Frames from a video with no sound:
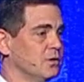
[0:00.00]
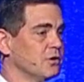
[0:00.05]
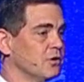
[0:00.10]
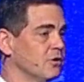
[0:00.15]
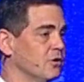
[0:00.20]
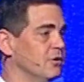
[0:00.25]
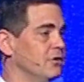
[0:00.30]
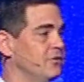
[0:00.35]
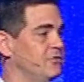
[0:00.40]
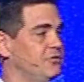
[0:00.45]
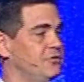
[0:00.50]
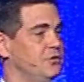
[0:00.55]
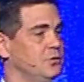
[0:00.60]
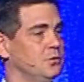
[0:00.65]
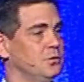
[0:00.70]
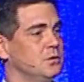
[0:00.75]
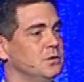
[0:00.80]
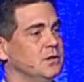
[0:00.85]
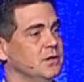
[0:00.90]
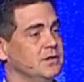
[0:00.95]
encourage
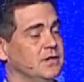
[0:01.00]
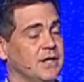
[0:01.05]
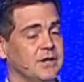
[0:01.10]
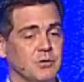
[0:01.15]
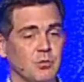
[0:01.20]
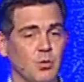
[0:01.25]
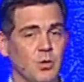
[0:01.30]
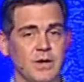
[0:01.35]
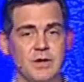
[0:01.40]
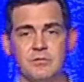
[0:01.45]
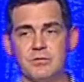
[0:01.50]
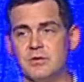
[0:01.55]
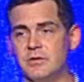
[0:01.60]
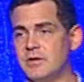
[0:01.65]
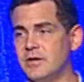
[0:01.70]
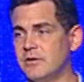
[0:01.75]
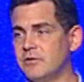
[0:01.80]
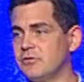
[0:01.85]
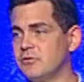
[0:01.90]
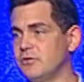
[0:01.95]
you not to wait for
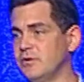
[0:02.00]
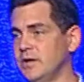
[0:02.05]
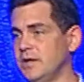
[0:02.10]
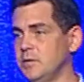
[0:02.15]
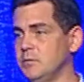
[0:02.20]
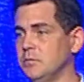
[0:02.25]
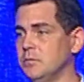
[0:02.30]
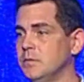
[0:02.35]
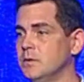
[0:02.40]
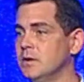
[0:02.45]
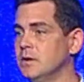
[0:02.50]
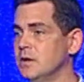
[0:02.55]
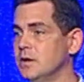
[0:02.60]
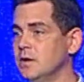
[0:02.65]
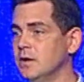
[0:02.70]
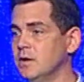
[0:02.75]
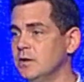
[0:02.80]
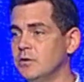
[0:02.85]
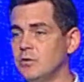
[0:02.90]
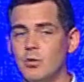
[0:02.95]
the extreme,
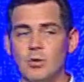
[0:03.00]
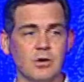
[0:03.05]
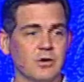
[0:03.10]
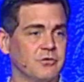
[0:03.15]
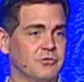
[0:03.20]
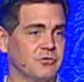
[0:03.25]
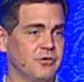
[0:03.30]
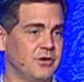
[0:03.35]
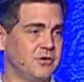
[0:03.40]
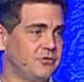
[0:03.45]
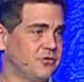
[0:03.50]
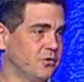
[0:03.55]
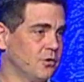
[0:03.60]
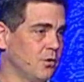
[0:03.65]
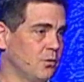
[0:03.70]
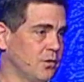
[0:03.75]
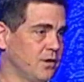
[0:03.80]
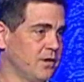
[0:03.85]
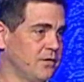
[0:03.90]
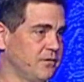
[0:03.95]
to orchestrate your
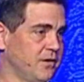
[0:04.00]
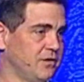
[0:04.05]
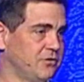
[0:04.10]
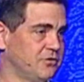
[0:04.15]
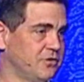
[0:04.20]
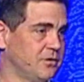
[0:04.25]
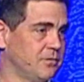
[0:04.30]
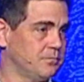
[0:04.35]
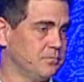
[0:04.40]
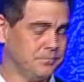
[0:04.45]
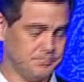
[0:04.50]
own innovation.